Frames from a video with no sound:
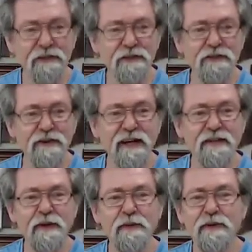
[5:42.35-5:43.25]
You
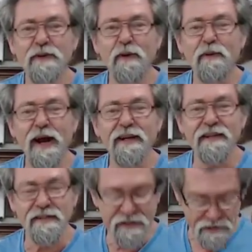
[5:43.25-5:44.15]
distracted me with your rack
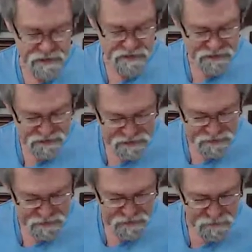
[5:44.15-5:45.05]
there, Stephen,
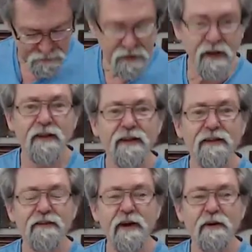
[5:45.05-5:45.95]
uh, even
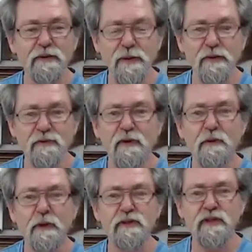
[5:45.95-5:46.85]
though it's probably
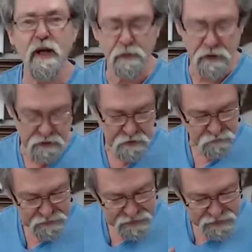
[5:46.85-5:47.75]
very well sculpted.
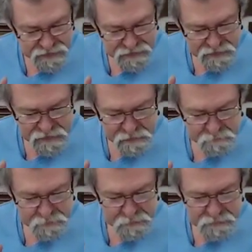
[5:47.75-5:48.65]

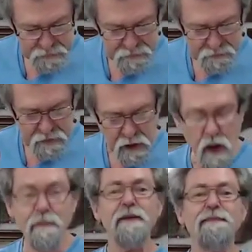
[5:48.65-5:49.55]
Uh,
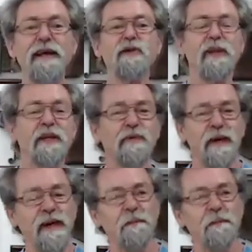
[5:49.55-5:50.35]
homemade bandsaw, that's right.